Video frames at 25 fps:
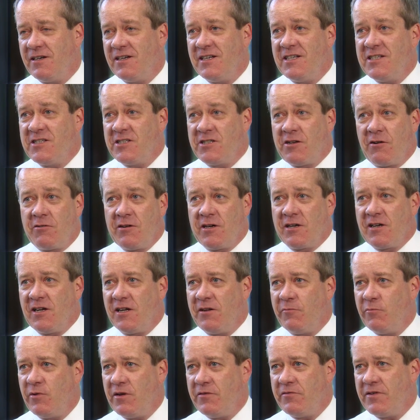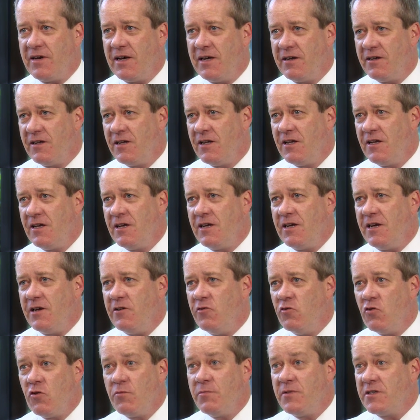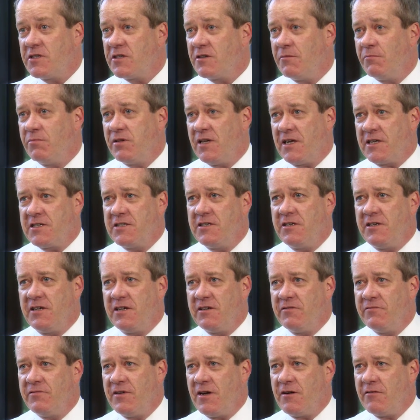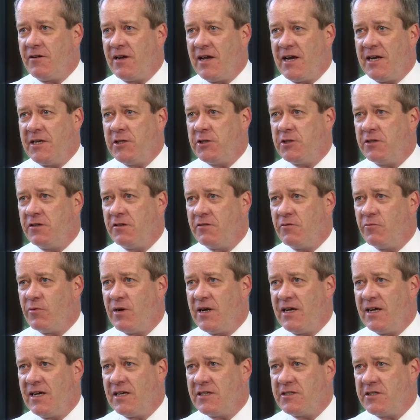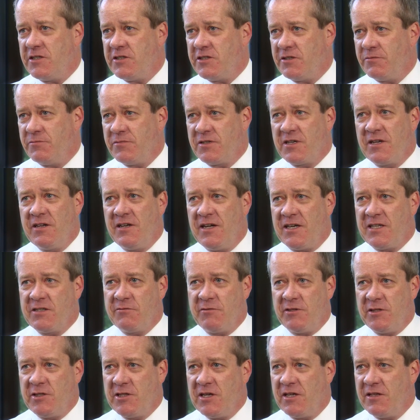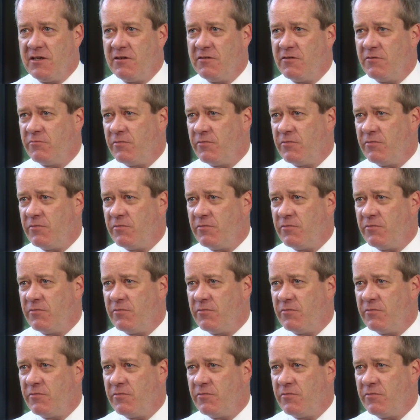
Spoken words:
Historically, we've had enormous complexity and variation in the way our systems connect to each other,